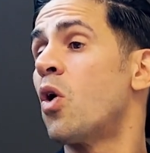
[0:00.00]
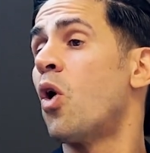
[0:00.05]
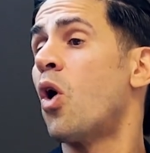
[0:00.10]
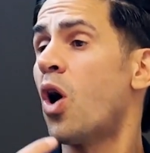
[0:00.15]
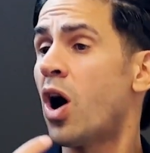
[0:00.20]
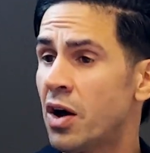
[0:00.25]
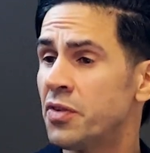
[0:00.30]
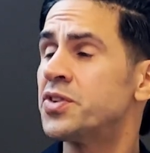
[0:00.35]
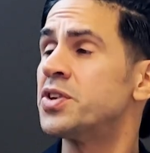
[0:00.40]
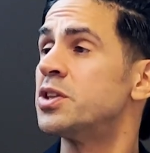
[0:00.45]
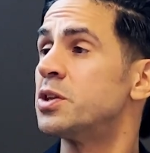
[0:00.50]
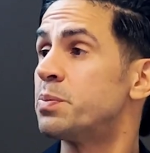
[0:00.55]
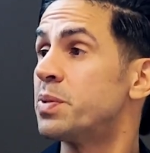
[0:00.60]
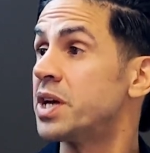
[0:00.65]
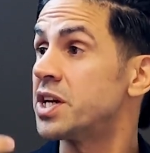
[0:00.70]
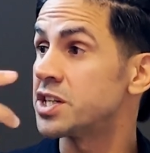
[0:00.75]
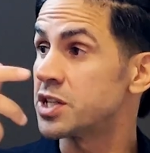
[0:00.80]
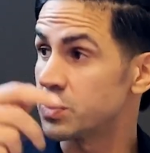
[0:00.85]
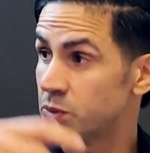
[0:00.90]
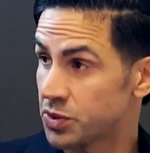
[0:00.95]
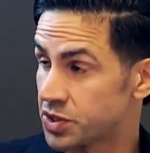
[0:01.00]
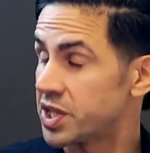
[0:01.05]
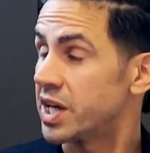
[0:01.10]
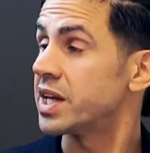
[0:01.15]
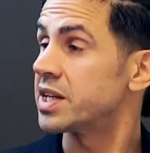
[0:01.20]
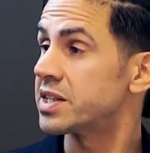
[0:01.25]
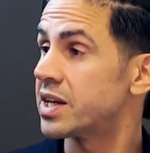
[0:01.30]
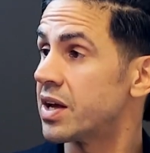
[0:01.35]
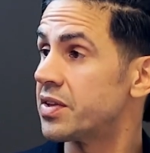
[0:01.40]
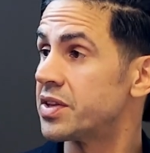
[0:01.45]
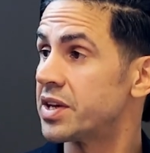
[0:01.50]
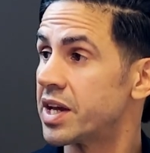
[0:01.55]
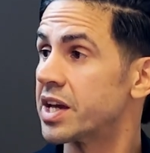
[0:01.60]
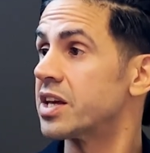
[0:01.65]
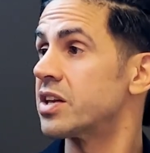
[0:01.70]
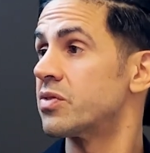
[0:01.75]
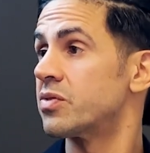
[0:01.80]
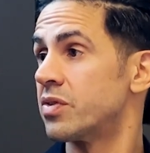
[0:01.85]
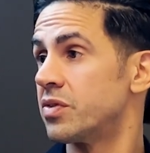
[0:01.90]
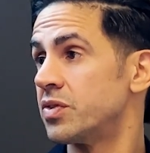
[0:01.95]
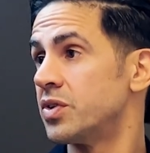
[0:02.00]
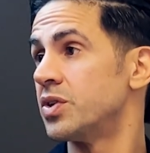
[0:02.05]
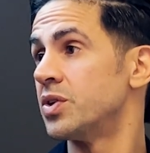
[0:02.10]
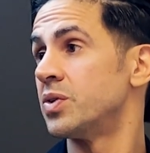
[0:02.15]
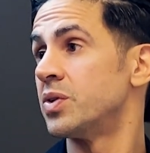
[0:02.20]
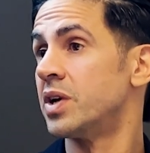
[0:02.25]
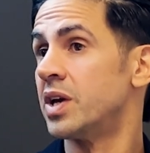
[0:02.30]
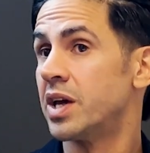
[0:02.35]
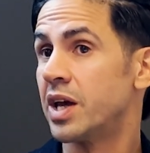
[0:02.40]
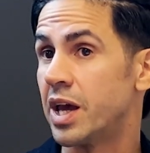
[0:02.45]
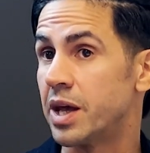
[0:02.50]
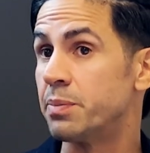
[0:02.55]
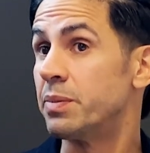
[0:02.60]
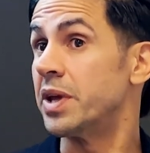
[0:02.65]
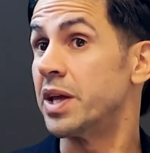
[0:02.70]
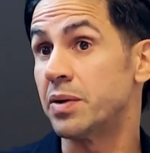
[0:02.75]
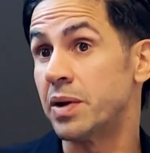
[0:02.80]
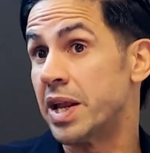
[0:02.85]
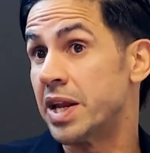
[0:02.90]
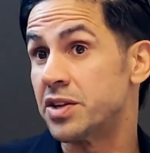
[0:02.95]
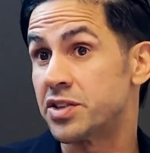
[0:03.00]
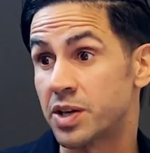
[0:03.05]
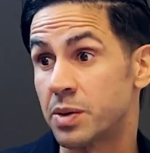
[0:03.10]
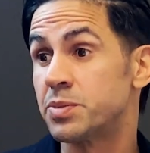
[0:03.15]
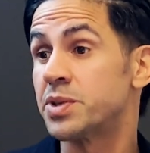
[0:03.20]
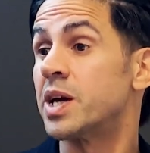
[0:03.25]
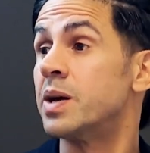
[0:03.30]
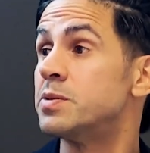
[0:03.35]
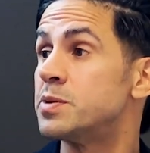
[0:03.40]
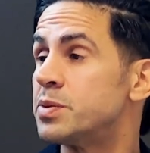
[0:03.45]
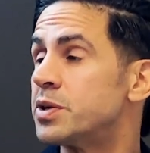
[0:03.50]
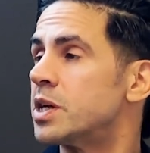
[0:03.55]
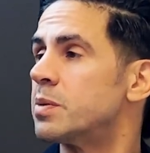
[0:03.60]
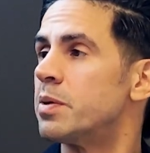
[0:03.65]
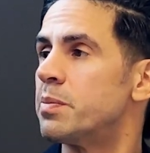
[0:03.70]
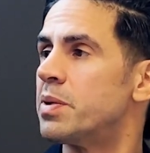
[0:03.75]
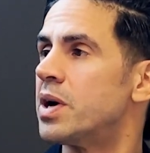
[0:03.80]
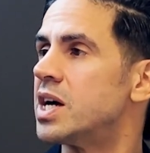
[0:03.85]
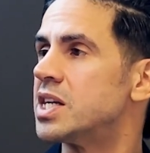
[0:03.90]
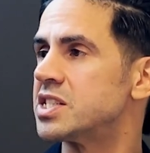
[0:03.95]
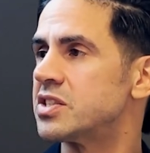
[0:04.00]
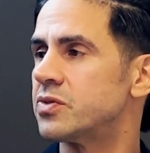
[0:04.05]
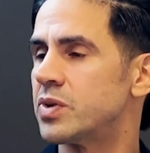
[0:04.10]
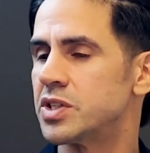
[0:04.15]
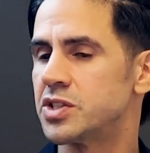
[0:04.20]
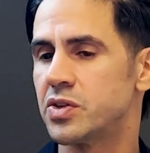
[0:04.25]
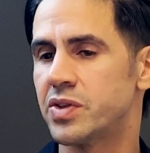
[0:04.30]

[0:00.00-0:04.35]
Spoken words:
Often the patient will take down the negative review and sometimes put up a positive one.